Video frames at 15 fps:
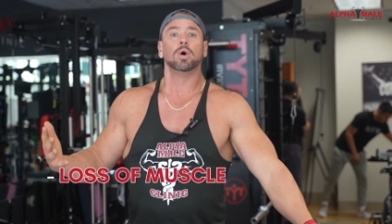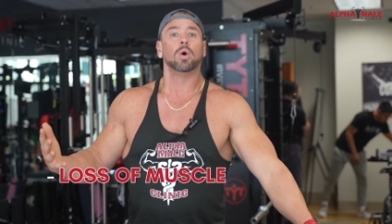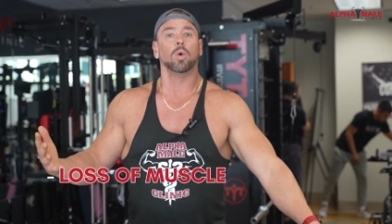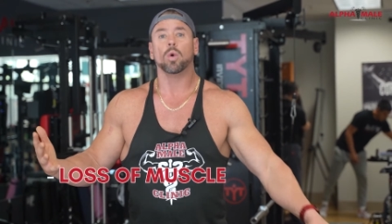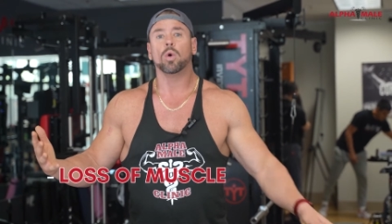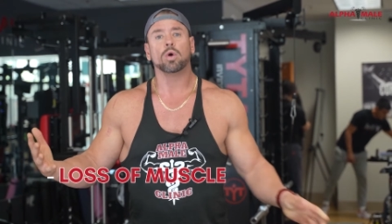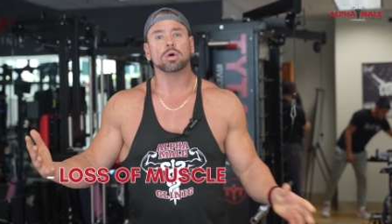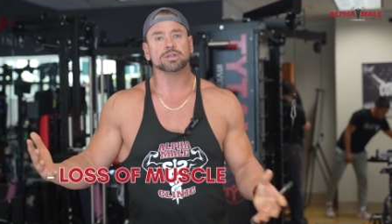
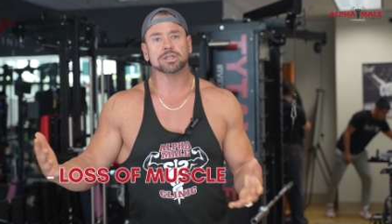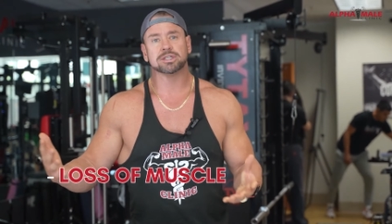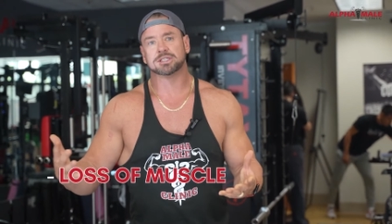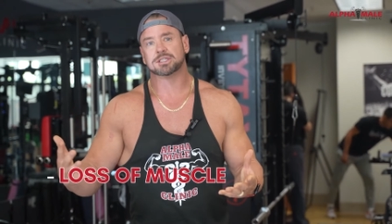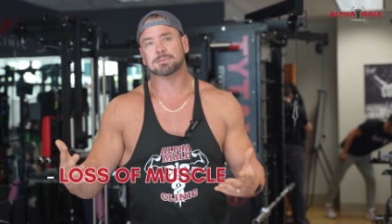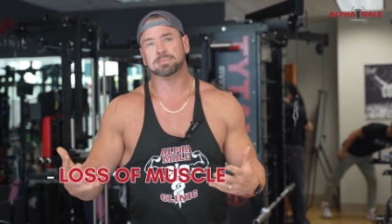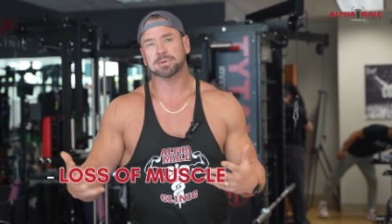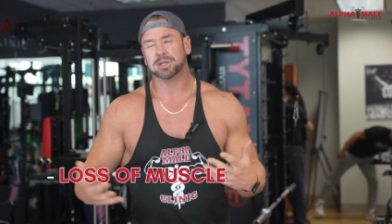or just
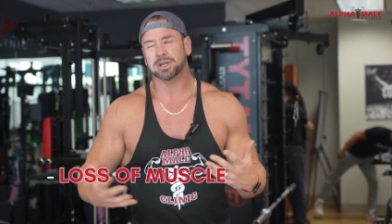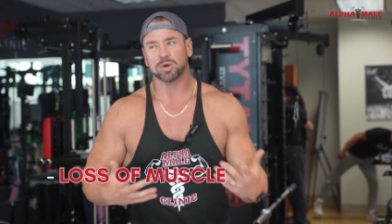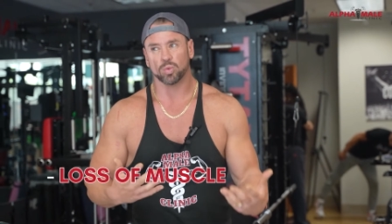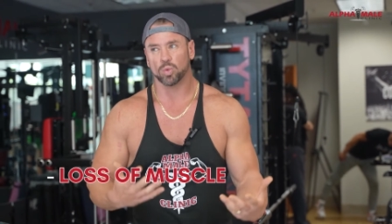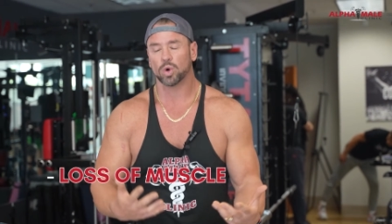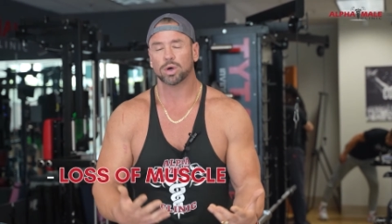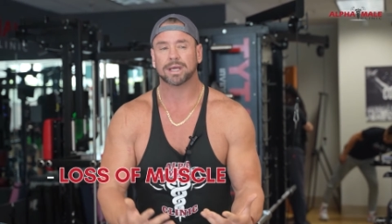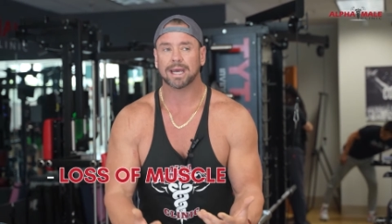simply you're
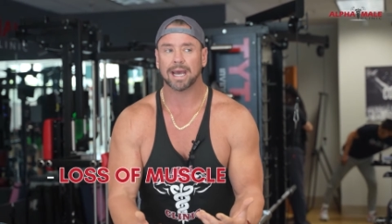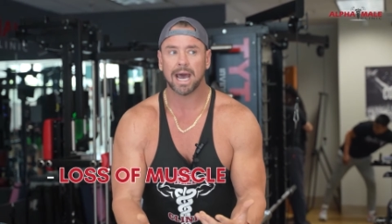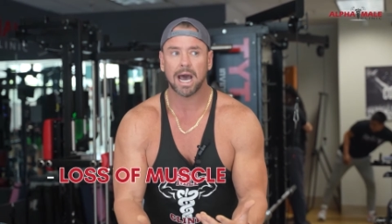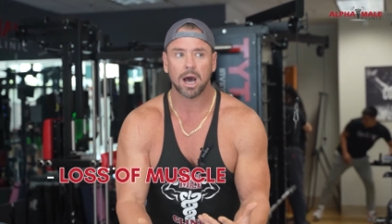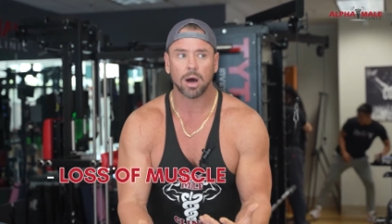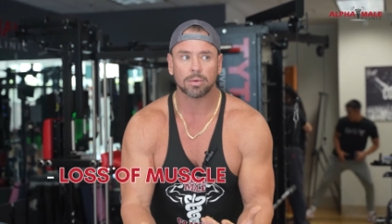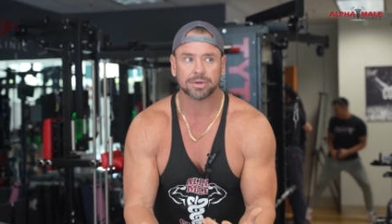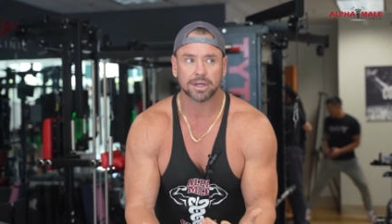working
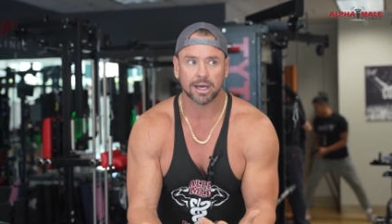out